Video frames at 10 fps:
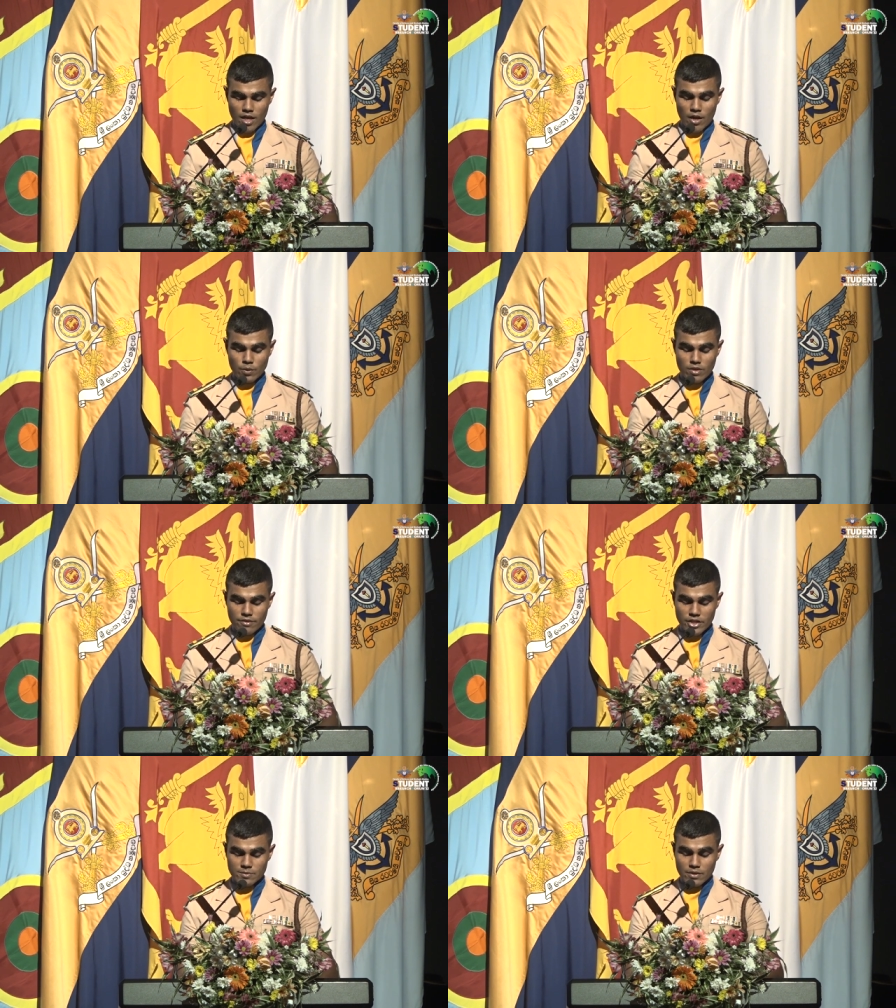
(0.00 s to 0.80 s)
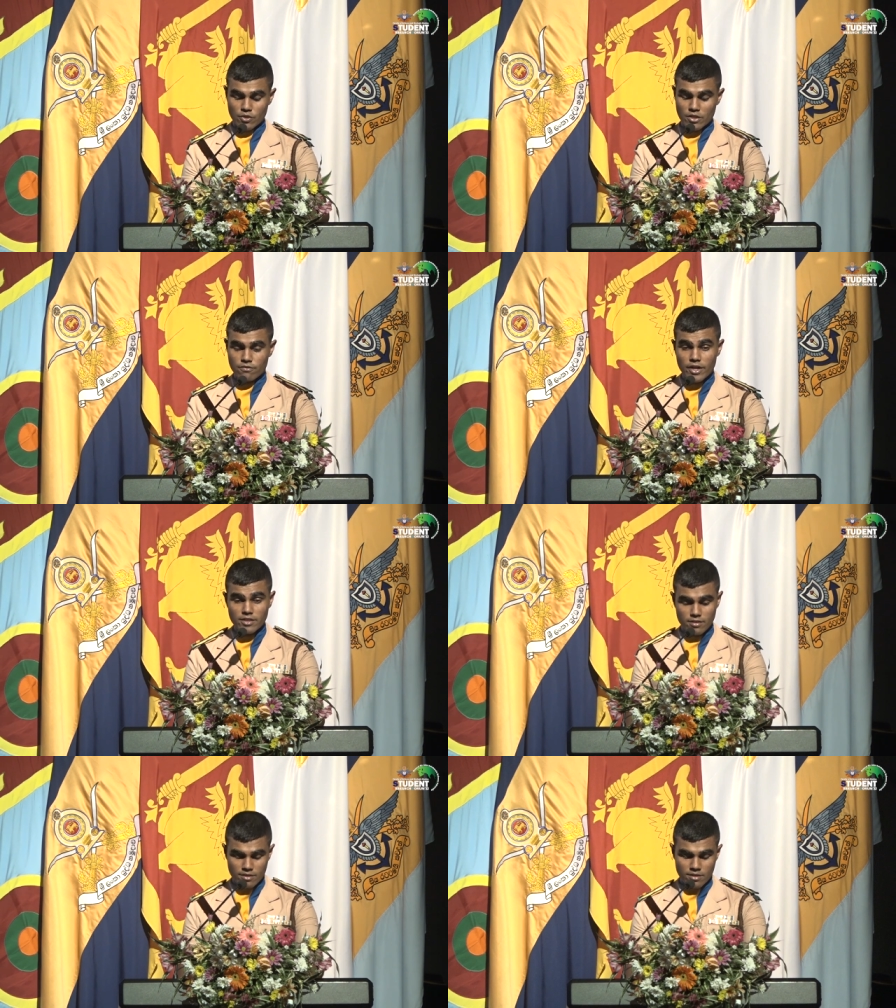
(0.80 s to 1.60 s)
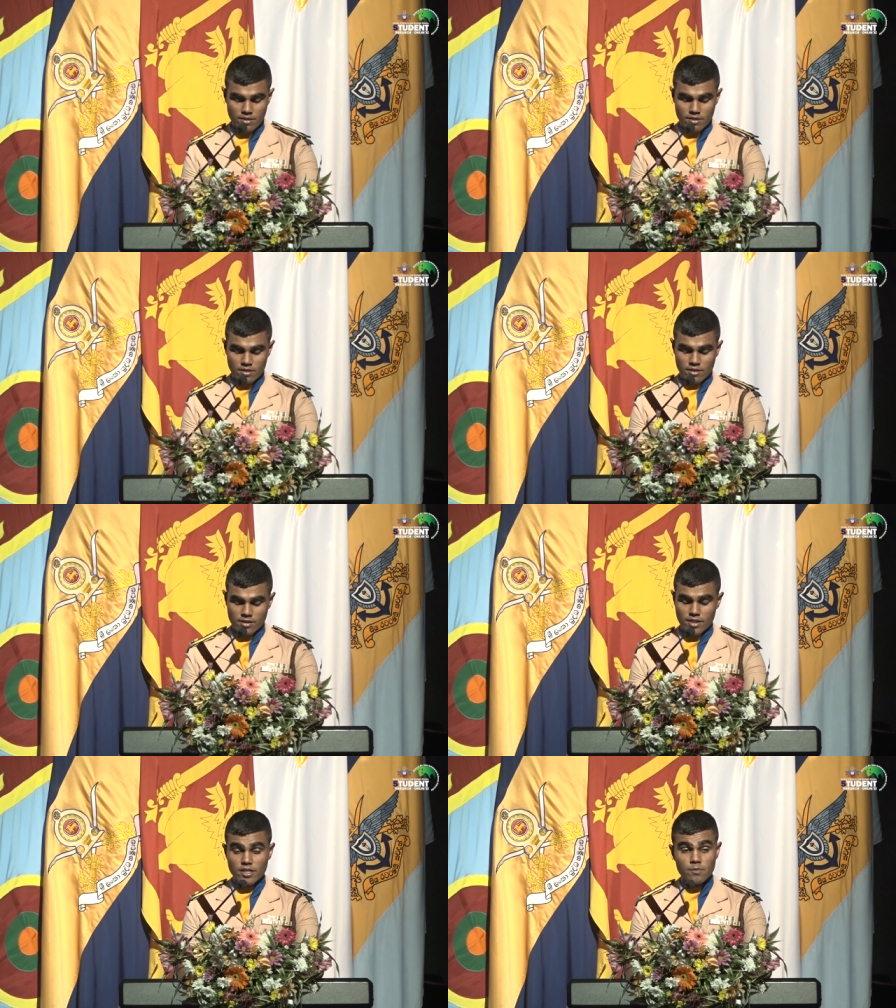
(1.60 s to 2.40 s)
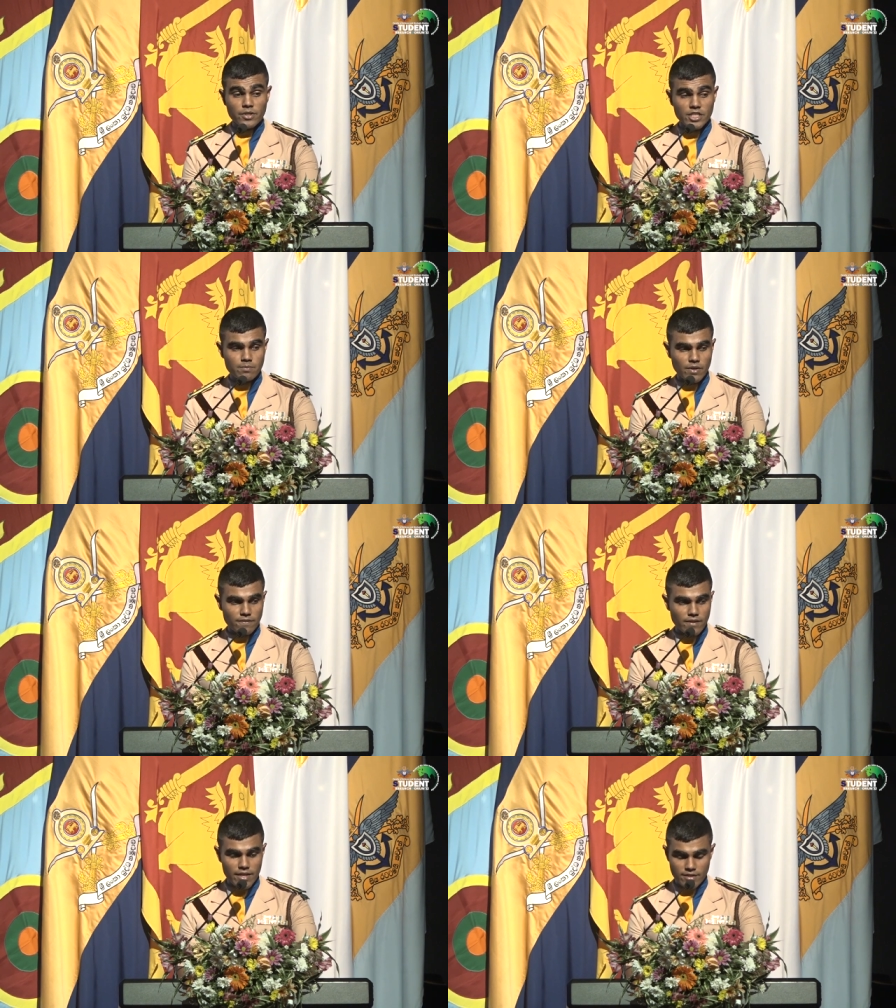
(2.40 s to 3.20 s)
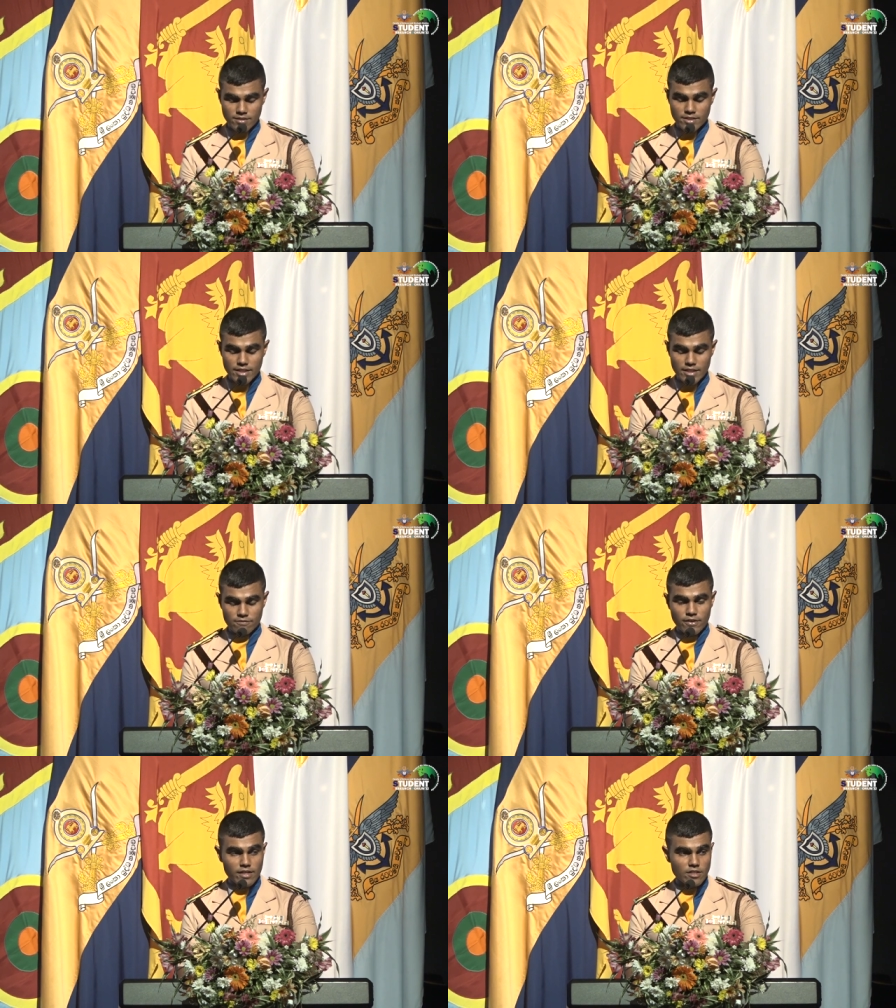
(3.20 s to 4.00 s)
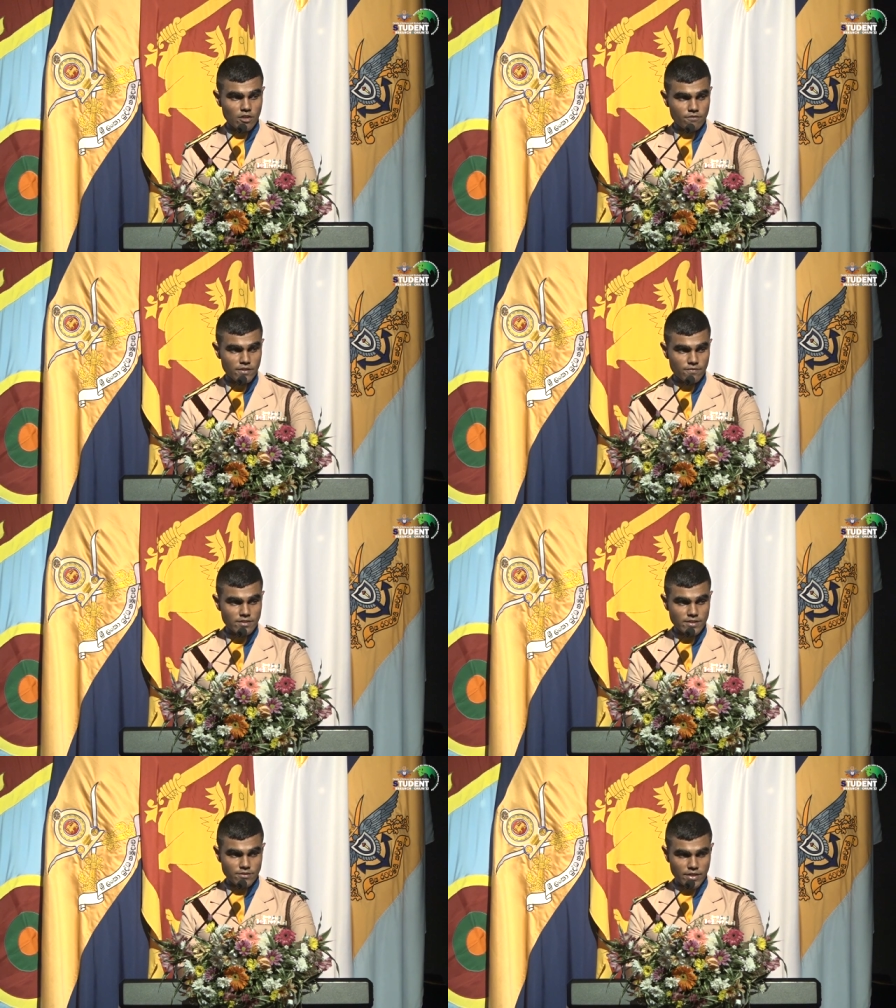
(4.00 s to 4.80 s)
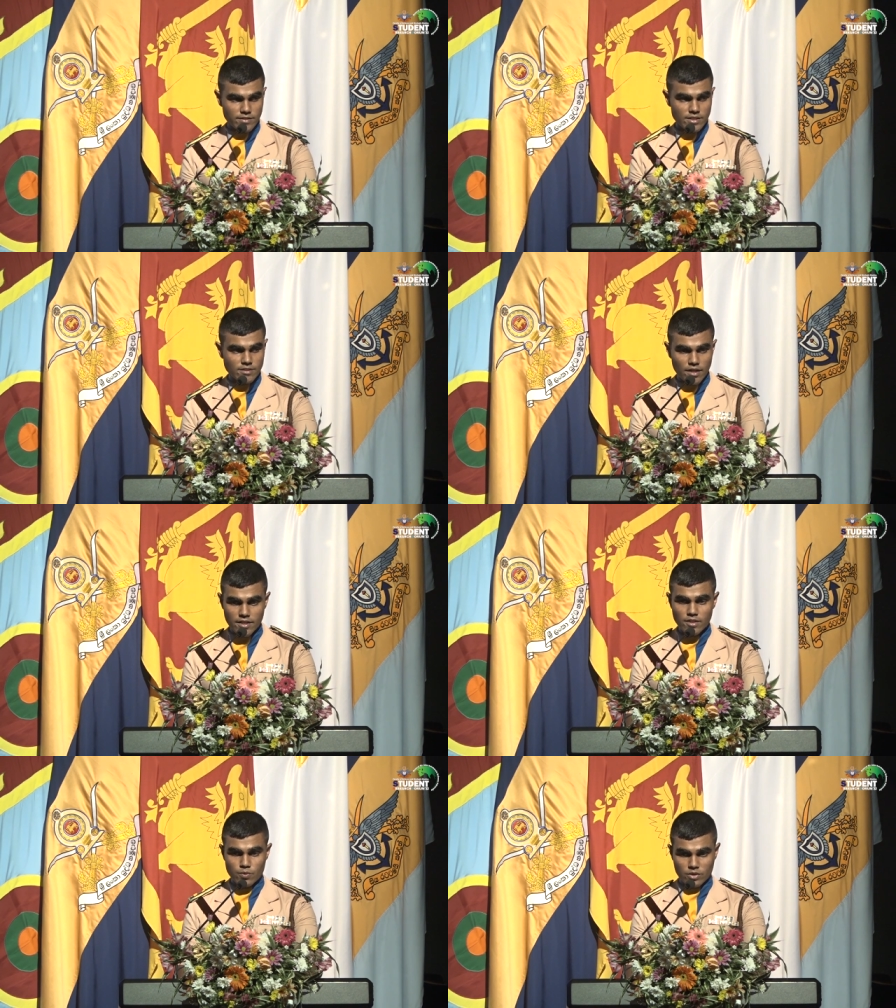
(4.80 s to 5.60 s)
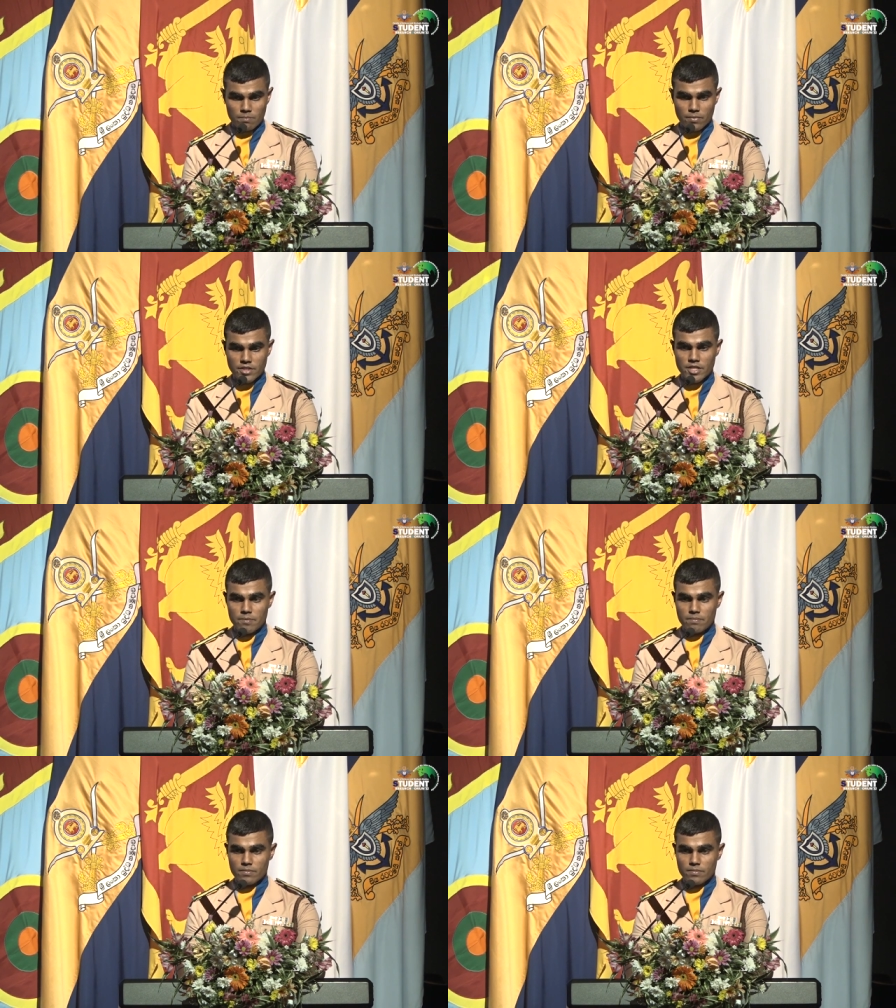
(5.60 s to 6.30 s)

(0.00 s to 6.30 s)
I would respect to invite Colonel Pradeep Ratnayaka, the Dean, Faculty of Defense and Strategic Study, to accompany him.